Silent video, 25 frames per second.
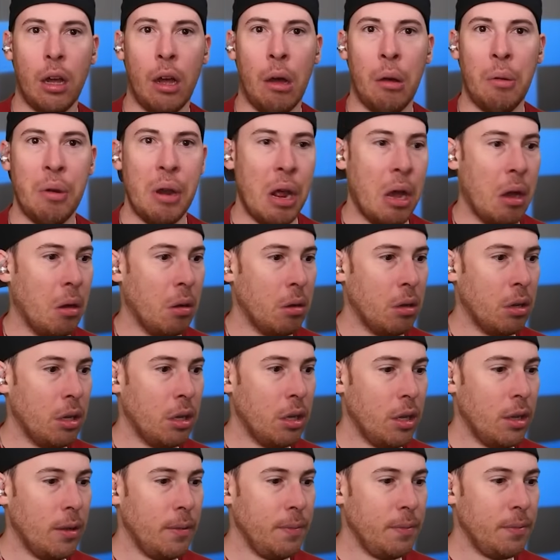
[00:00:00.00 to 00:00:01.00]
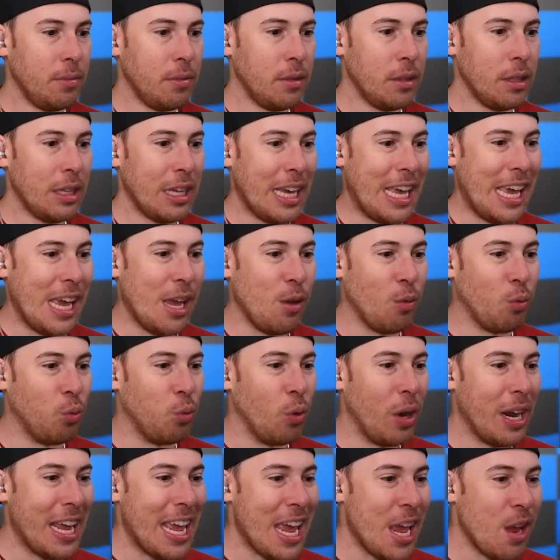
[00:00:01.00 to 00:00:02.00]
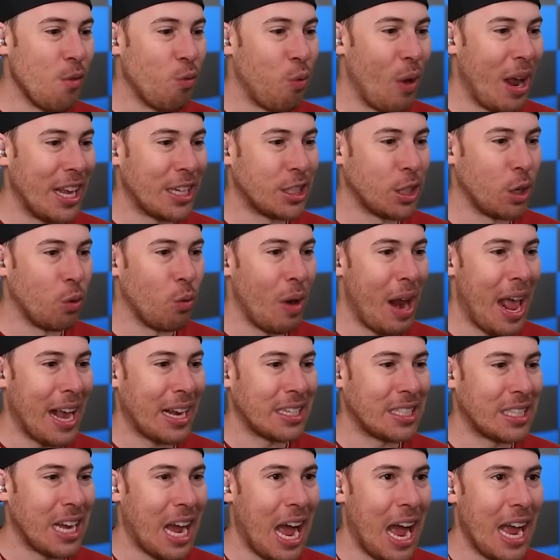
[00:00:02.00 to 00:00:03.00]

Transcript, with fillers: Oh, no. He, he resurrects,